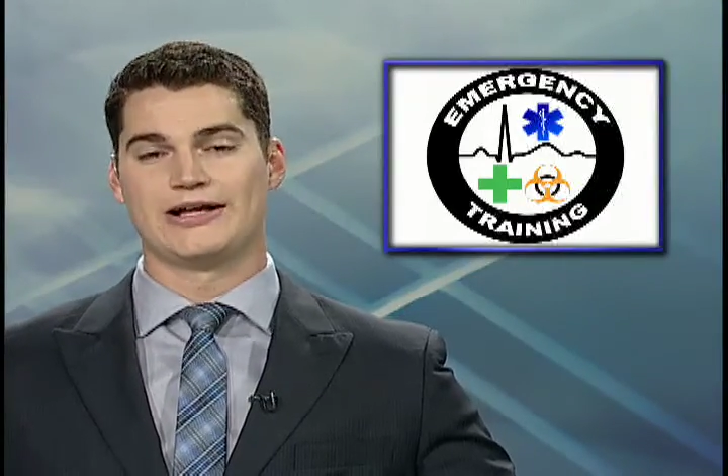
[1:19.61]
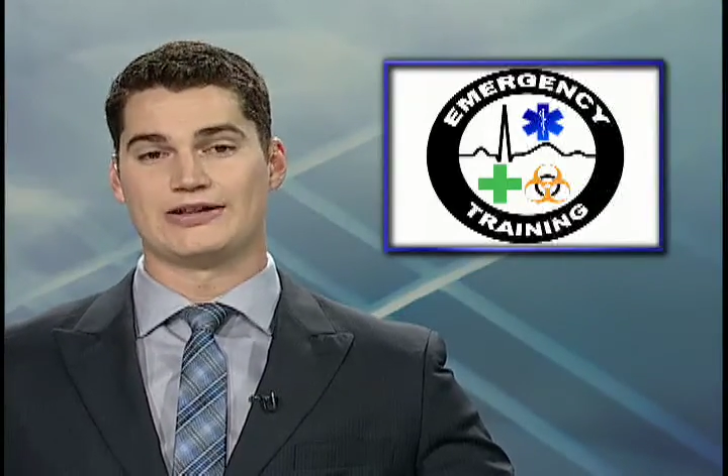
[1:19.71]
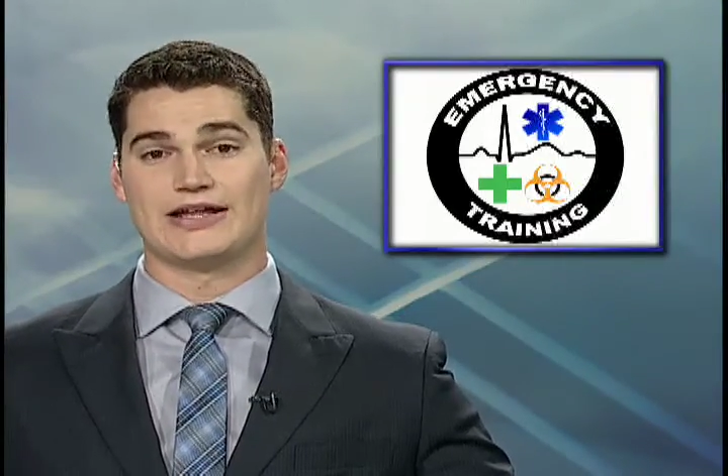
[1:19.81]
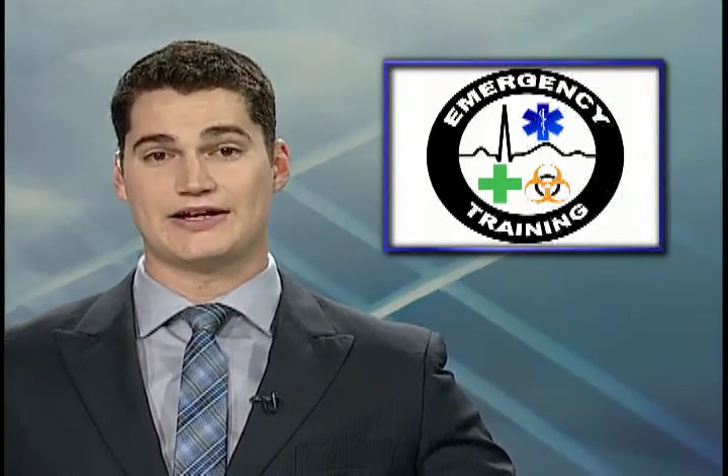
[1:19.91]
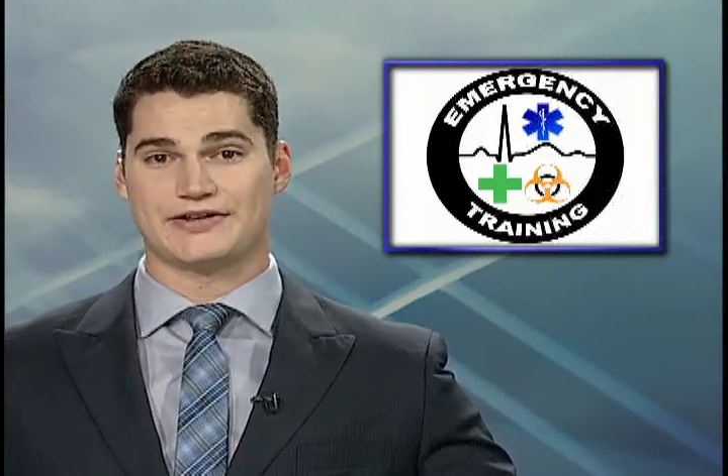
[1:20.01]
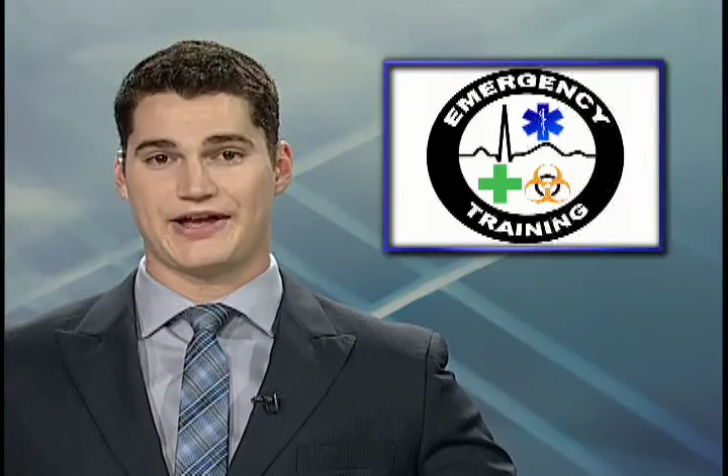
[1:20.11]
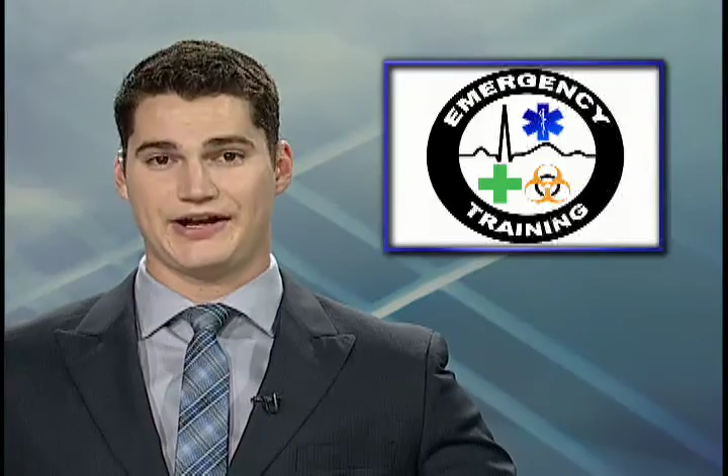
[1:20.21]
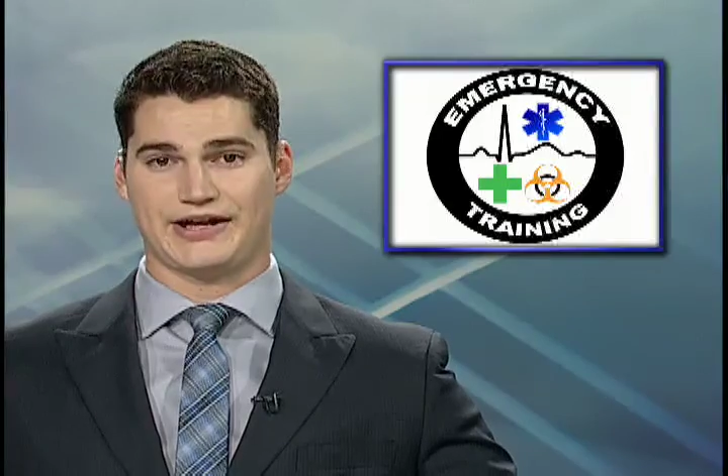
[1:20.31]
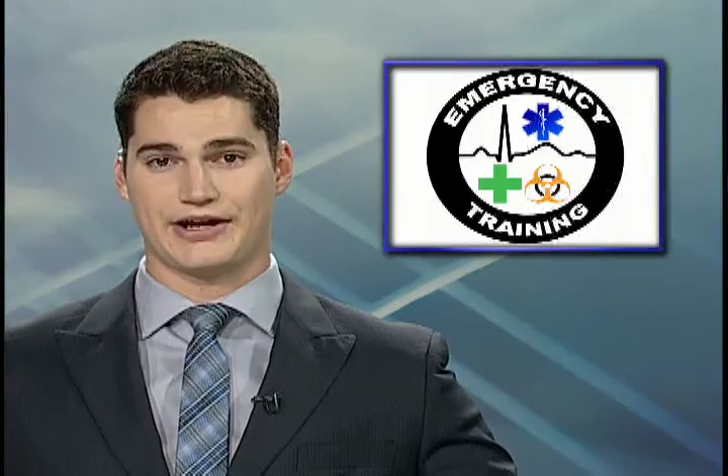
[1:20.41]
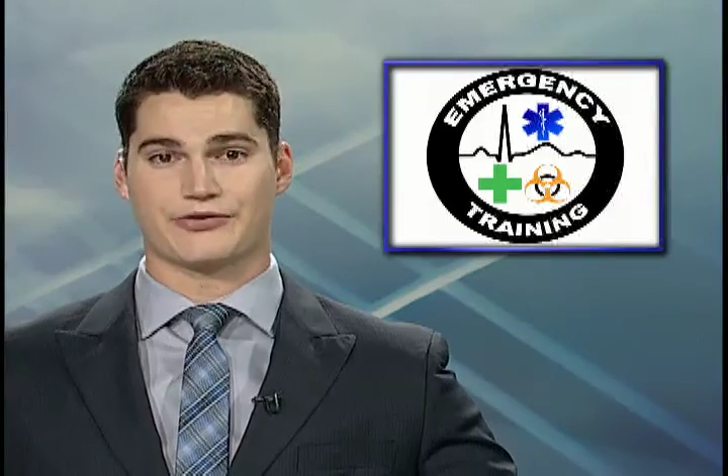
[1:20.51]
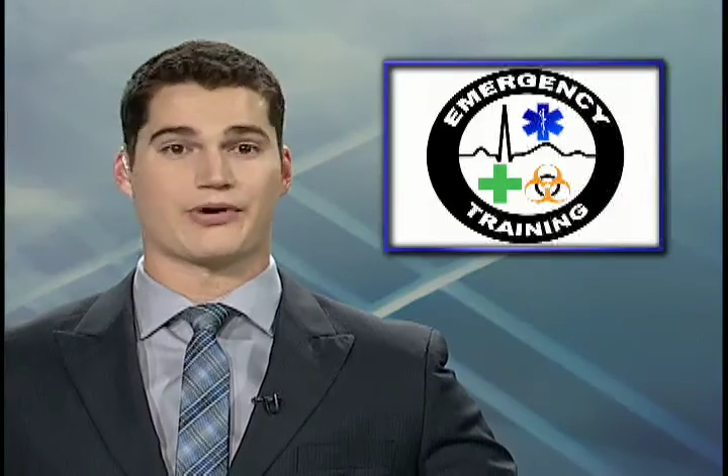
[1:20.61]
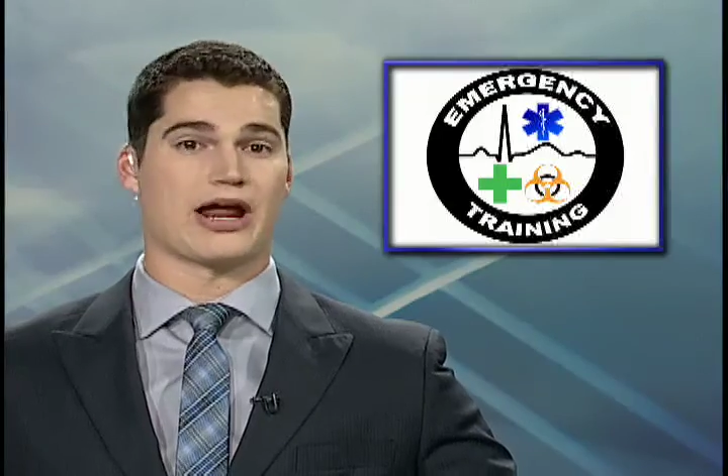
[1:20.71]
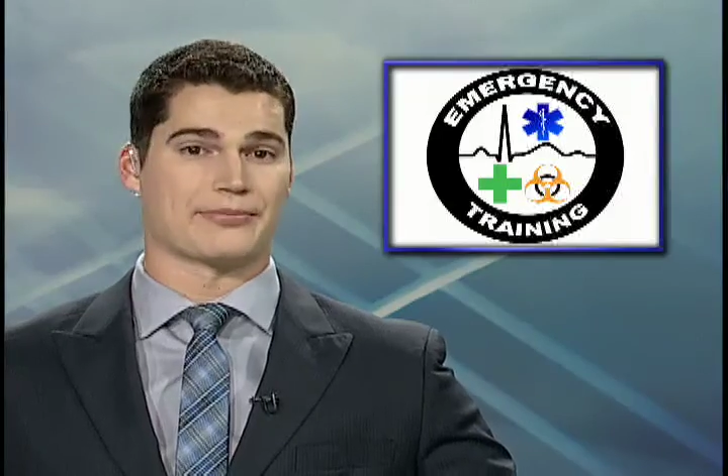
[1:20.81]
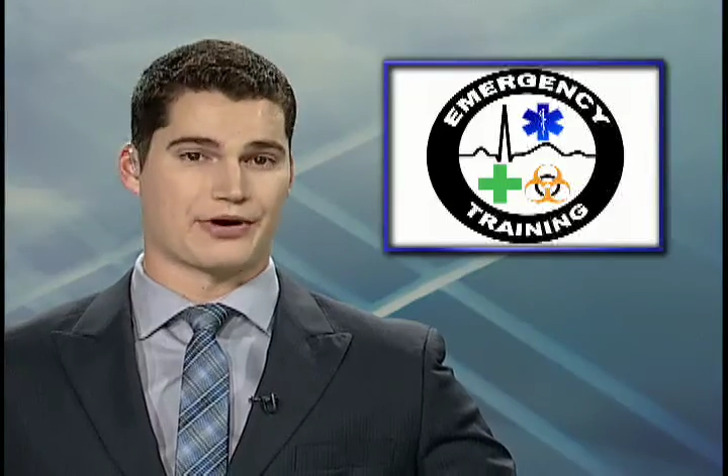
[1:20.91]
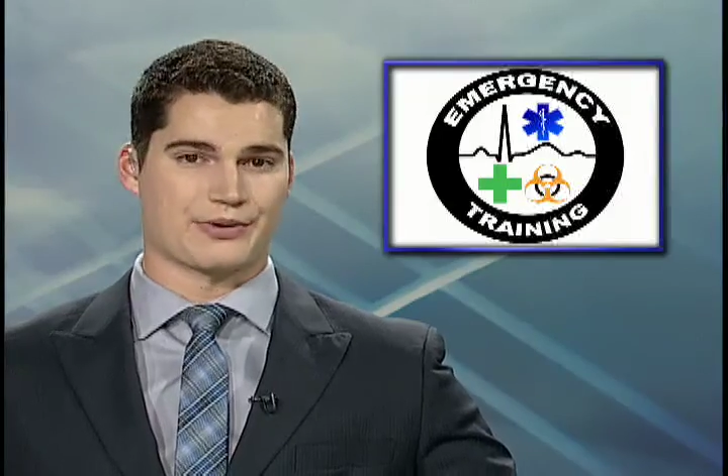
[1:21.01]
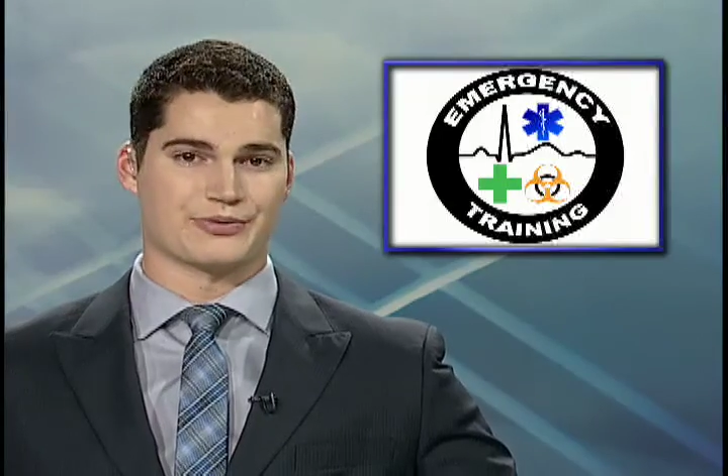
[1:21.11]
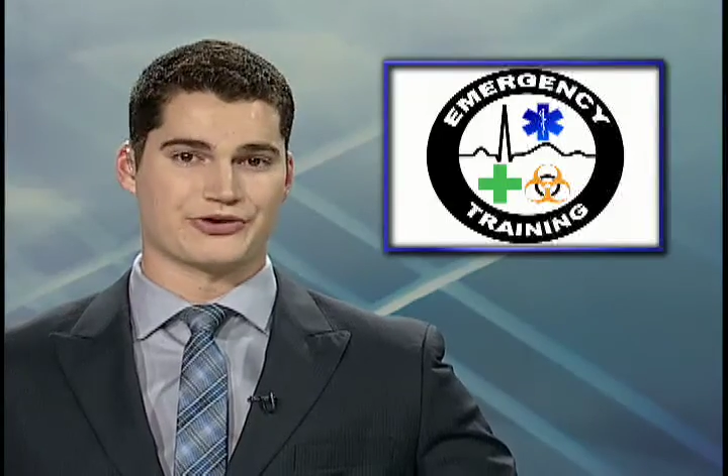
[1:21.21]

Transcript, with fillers: Lakeland and Grande Prairie